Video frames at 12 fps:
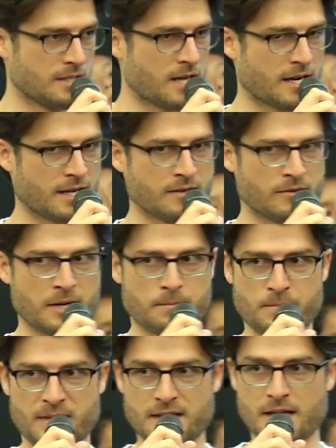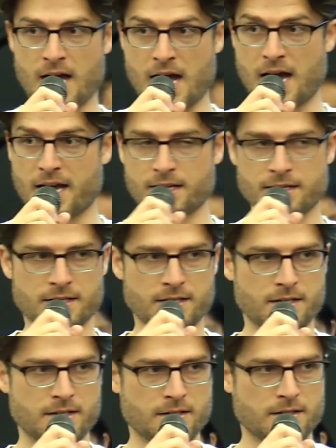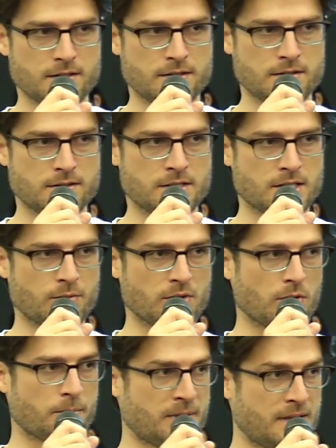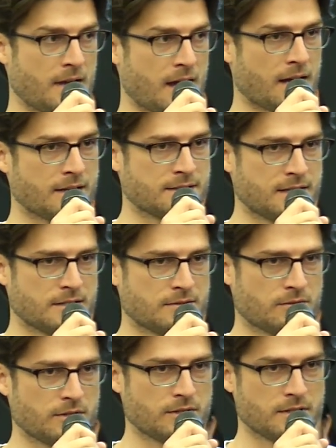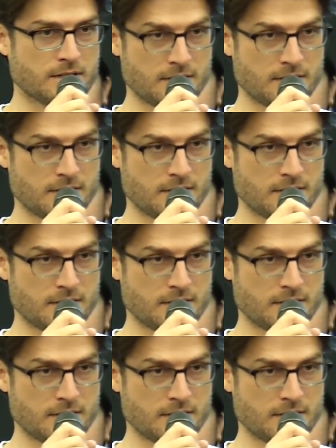not it, right? PI. Does anyone know what PI stands for?